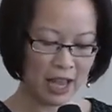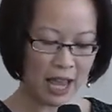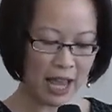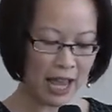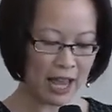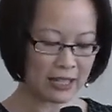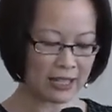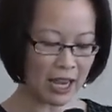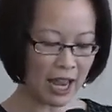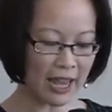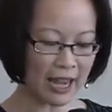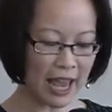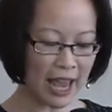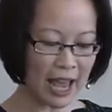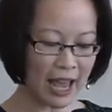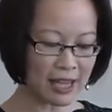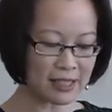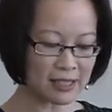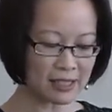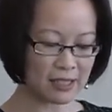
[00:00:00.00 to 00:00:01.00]
And I
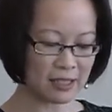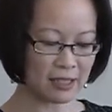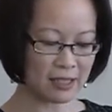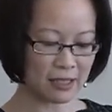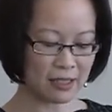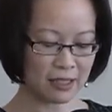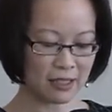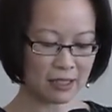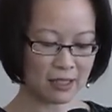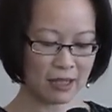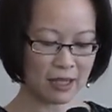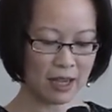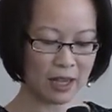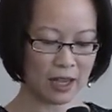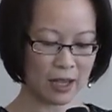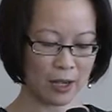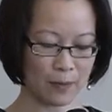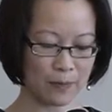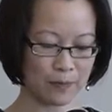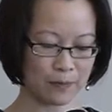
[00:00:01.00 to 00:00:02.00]
asked
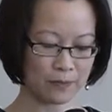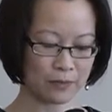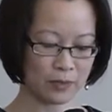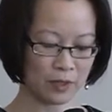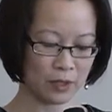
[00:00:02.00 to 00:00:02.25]
him